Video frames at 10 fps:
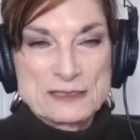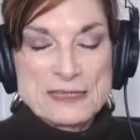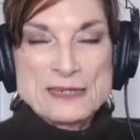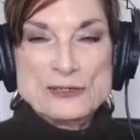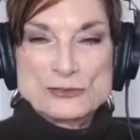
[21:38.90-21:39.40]

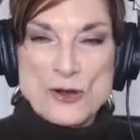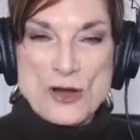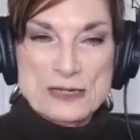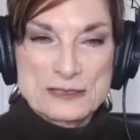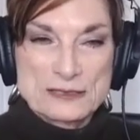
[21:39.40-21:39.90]
then you
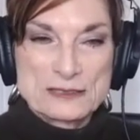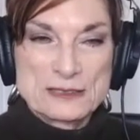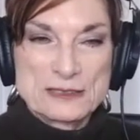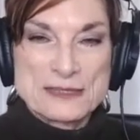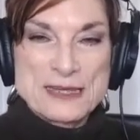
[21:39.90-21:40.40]
talk,
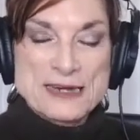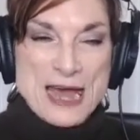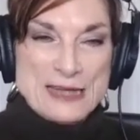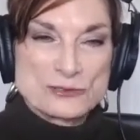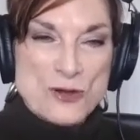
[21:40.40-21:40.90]
then
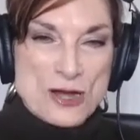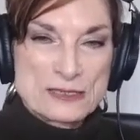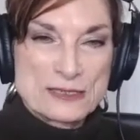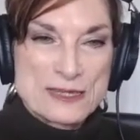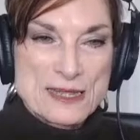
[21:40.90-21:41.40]
I
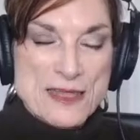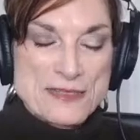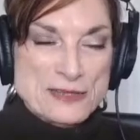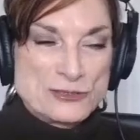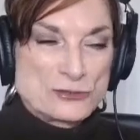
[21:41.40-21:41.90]
talk,
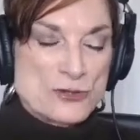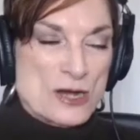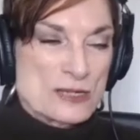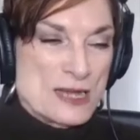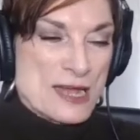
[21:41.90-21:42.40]
then you
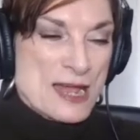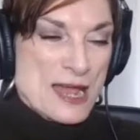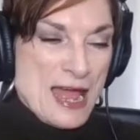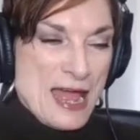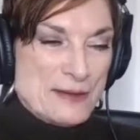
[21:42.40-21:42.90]
talk.
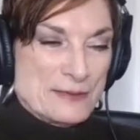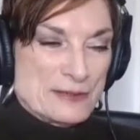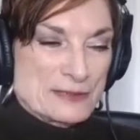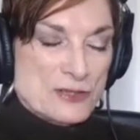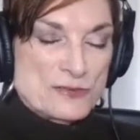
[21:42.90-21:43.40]
And
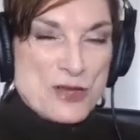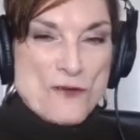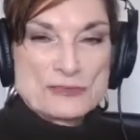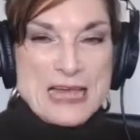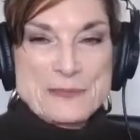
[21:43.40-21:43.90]
so the
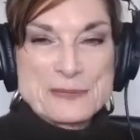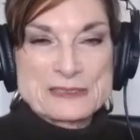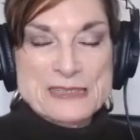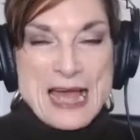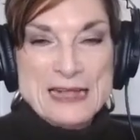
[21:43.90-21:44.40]
overlapping
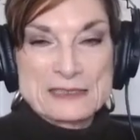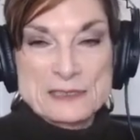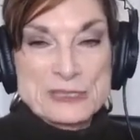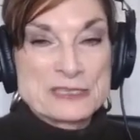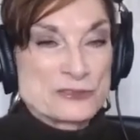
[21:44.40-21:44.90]
style
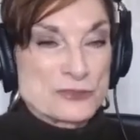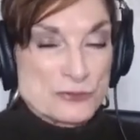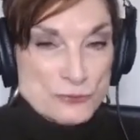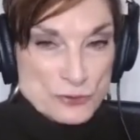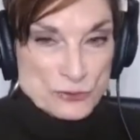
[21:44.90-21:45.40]
can be
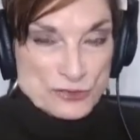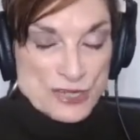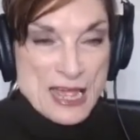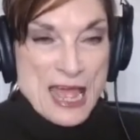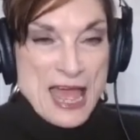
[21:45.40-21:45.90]
considered rude.
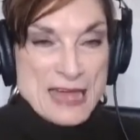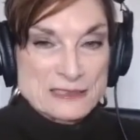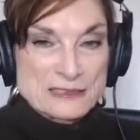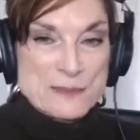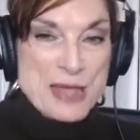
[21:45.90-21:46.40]
And
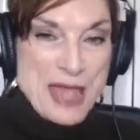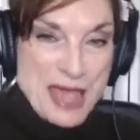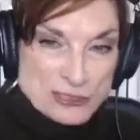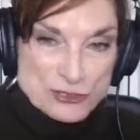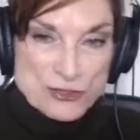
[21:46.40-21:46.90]
in some
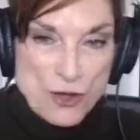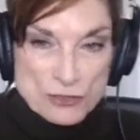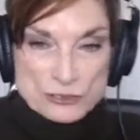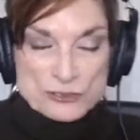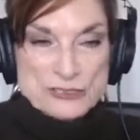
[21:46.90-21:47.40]
Asian
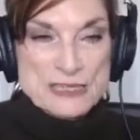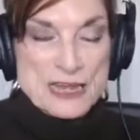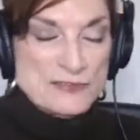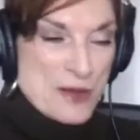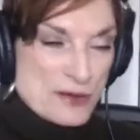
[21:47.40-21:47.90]
cultures and
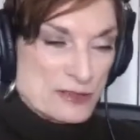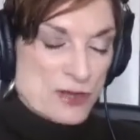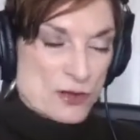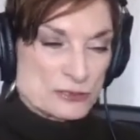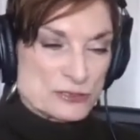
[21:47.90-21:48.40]
Native American
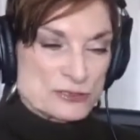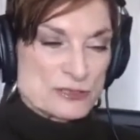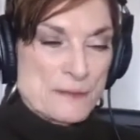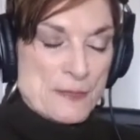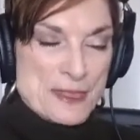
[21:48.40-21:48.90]

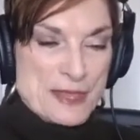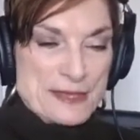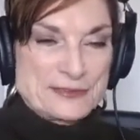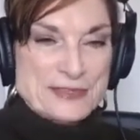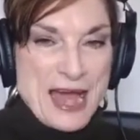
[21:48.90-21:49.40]
cultures,
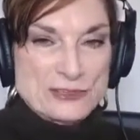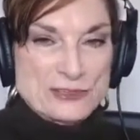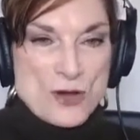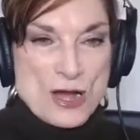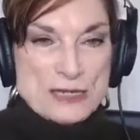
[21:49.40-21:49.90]
it's I
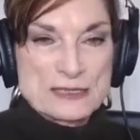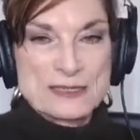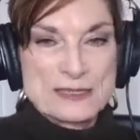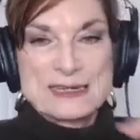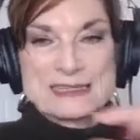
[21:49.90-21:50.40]
talk,
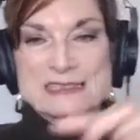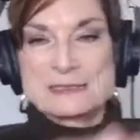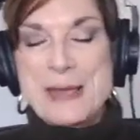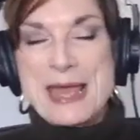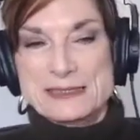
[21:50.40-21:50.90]

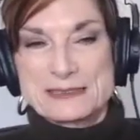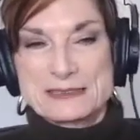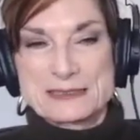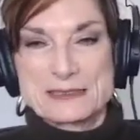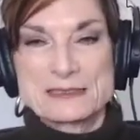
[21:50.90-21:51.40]

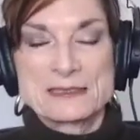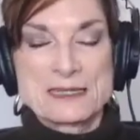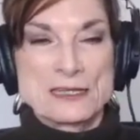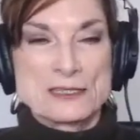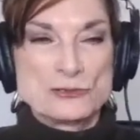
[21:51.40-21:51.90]
space.
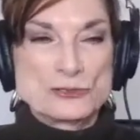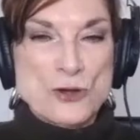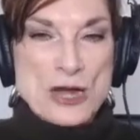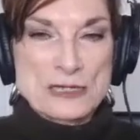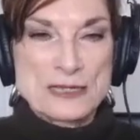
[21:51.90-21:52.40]
You
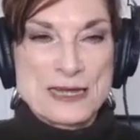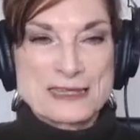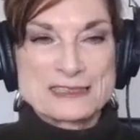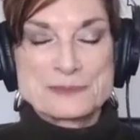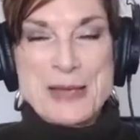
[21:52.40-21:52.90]
talk,
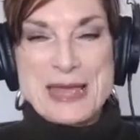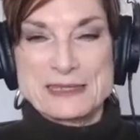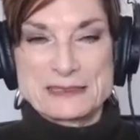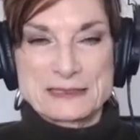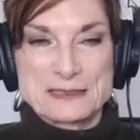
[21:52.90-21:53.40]

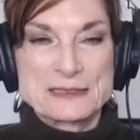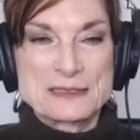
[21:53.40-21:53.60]
space.